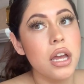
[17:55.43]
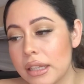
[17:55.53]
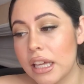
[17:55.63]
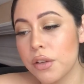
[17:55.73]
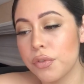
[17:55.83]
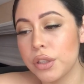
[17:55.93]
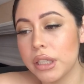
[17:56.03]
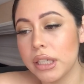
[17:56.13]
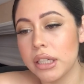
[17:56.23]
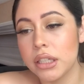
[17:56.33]

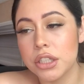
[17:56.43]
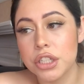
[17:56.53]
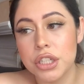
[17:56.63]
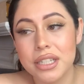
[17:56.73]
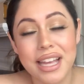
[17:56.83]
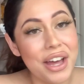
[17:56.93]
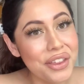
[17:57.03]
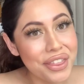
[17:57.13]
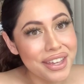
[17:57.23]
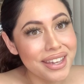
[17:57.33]
thankfully she's
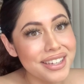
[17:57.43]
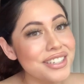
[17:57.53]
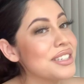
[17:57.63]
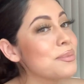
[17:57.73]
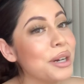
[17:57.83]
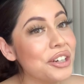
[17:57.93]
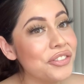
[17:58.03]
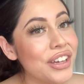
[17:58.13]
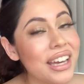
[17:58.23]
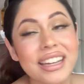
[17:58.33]
healthy, she's
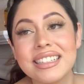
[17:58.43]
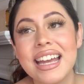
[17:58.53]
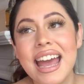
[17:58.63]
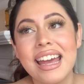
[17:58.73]
perfect.